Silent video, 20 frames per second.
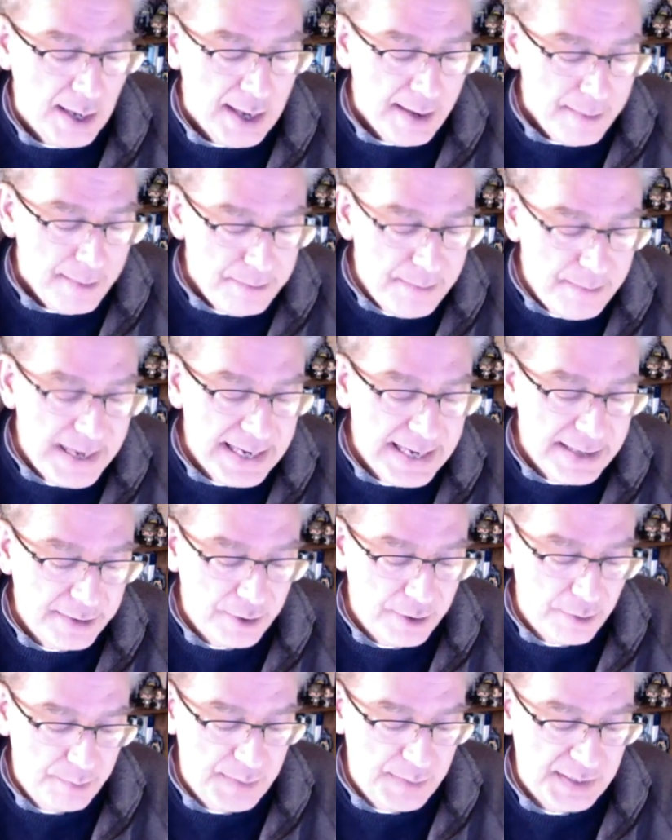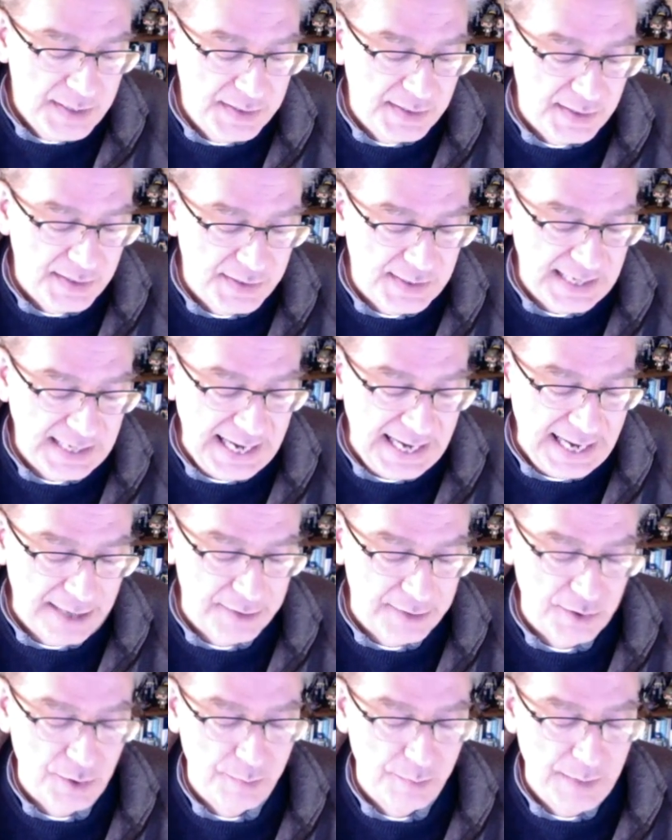made it their business to
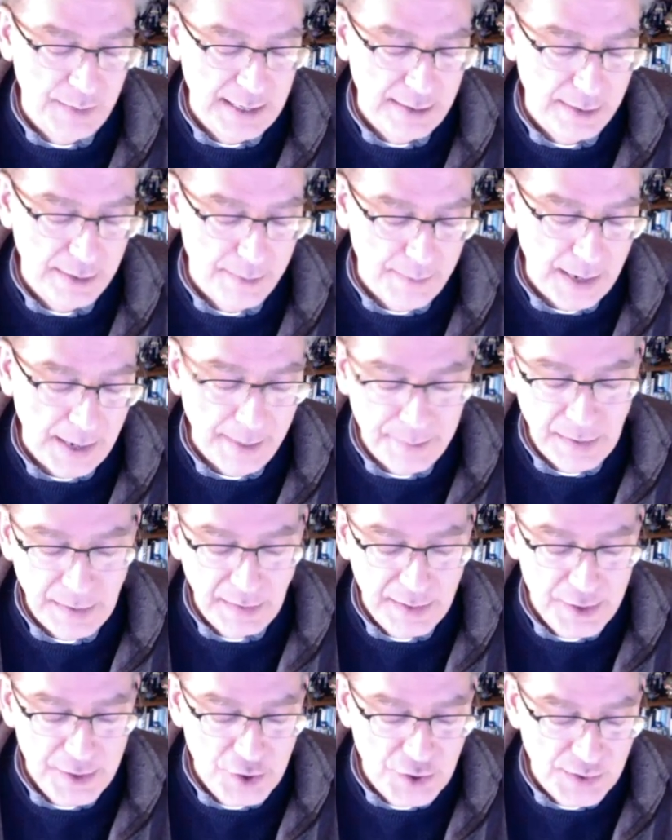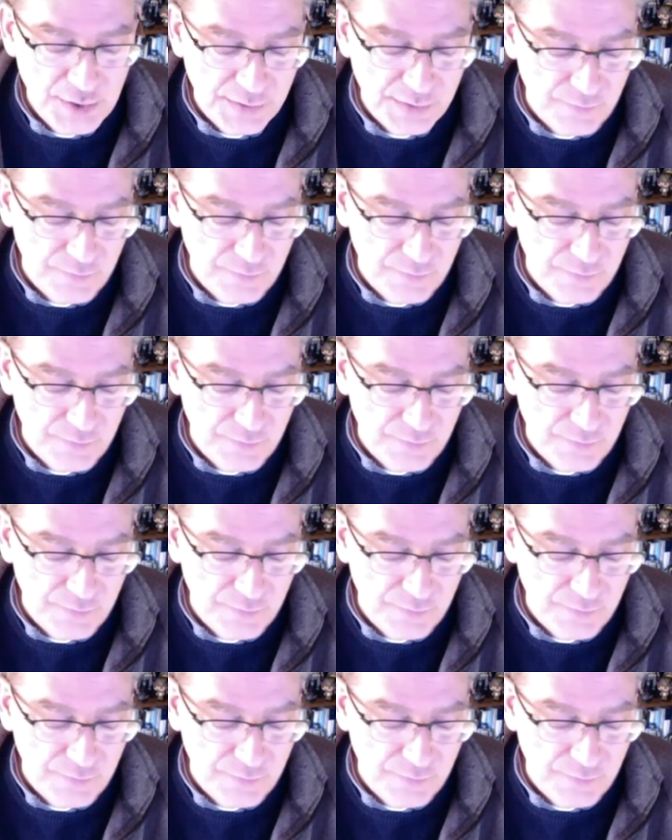extirpate the populations of